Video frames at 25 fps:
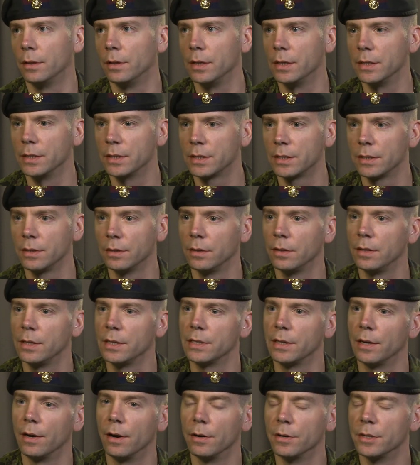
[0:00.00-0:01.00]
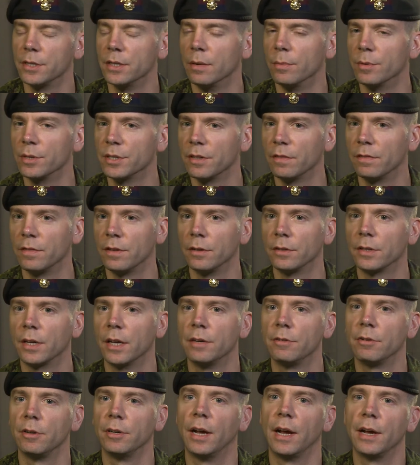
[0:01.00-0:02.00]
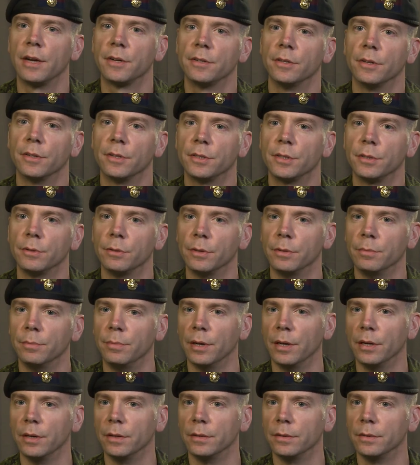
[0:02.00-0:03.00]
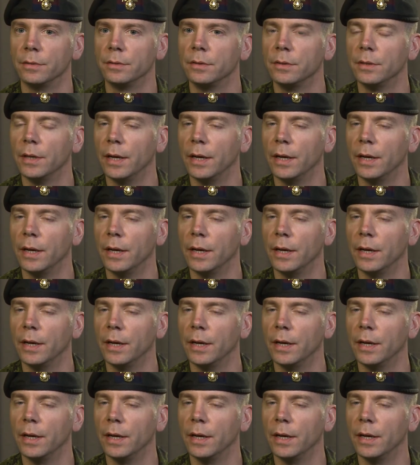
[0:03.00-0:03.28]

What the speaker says: these large numbers of third country nationals who had been